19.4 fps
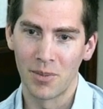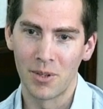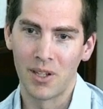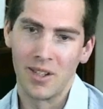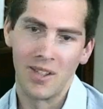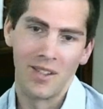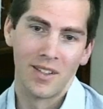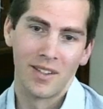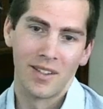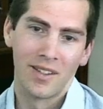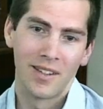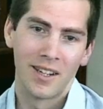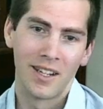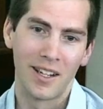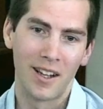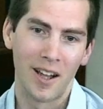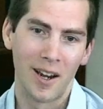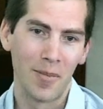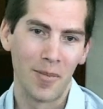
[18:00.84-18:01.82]
because
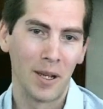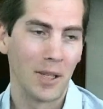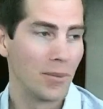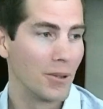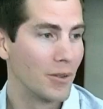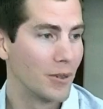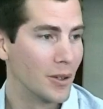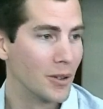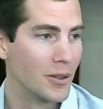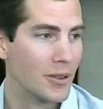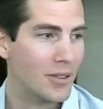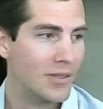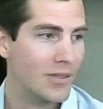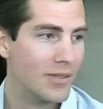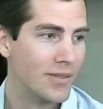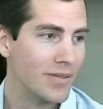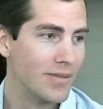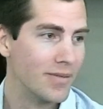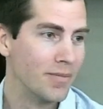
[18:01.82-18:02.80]
it kind of makes me feel
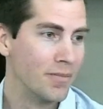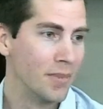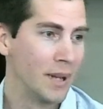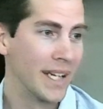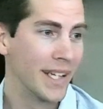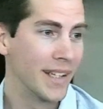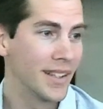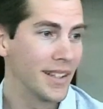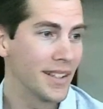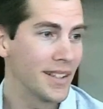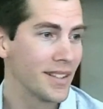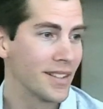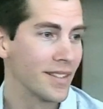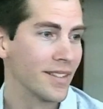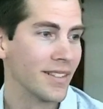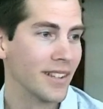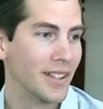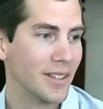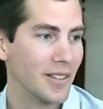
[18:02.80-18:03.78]
meaningless
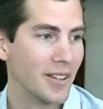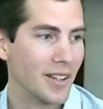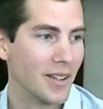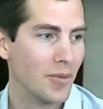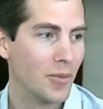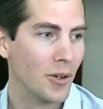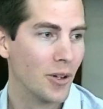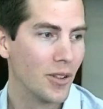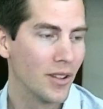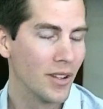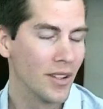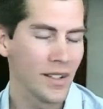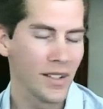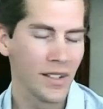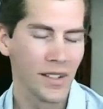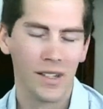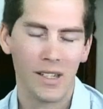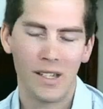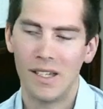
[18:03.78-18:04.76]
and worthless.